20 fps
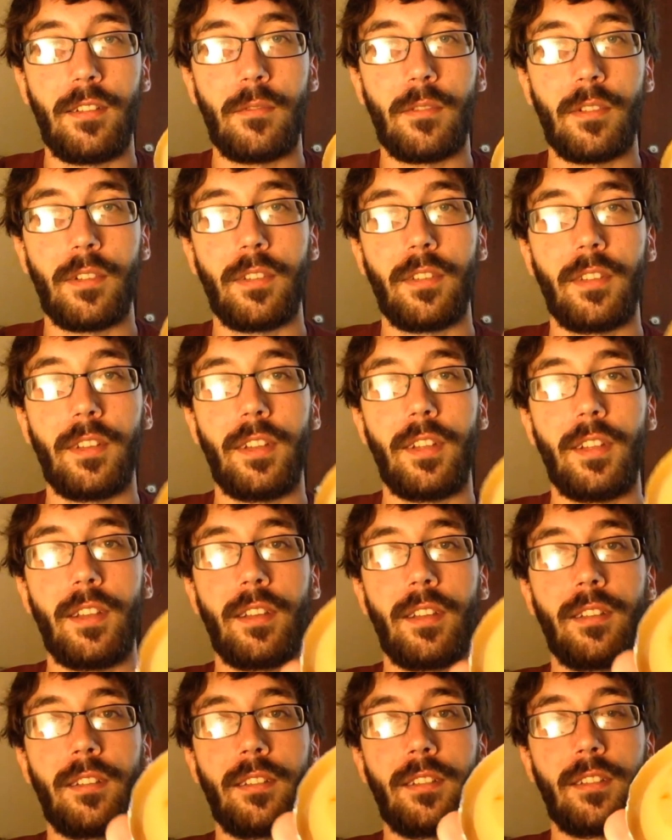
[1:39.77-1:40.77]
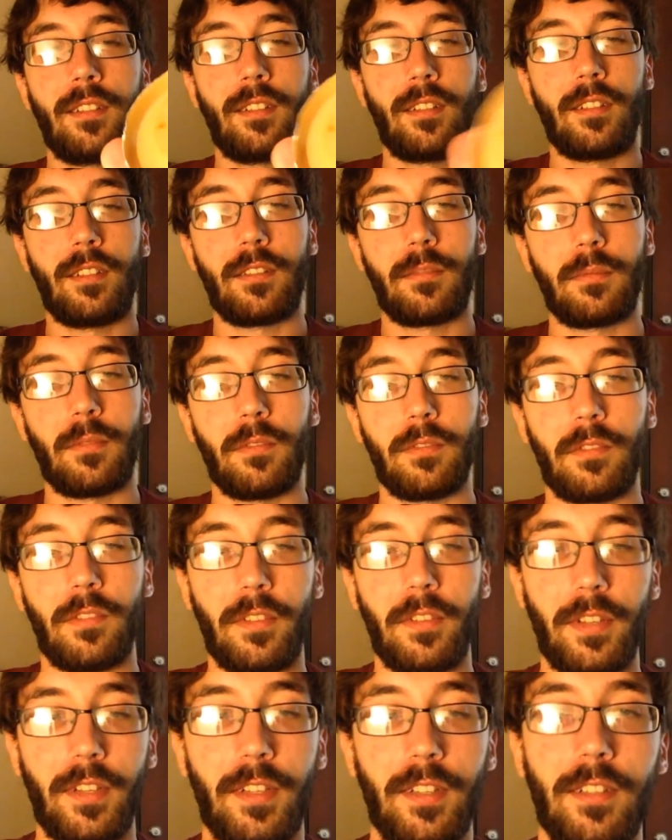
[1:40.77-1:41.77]
where the disposal
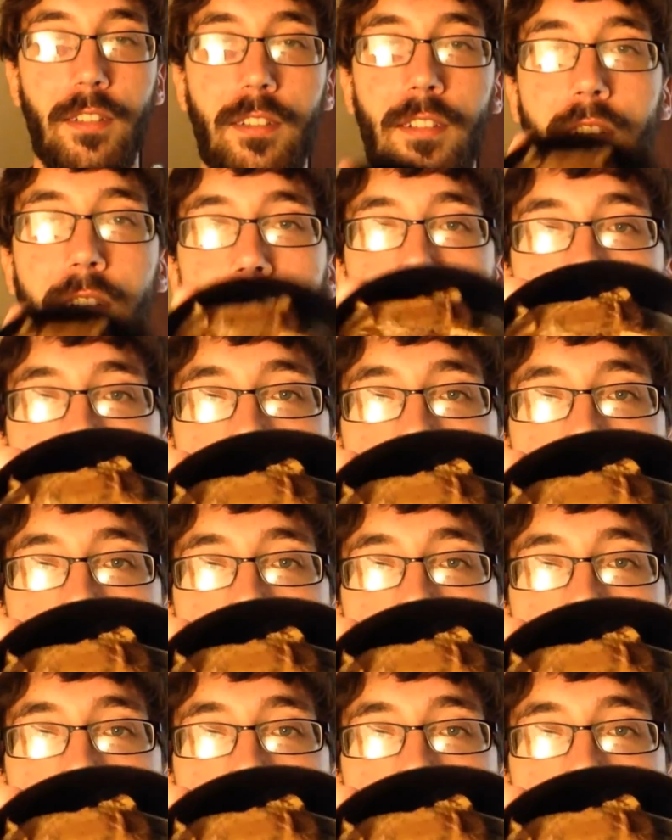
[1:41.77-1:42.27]
lid is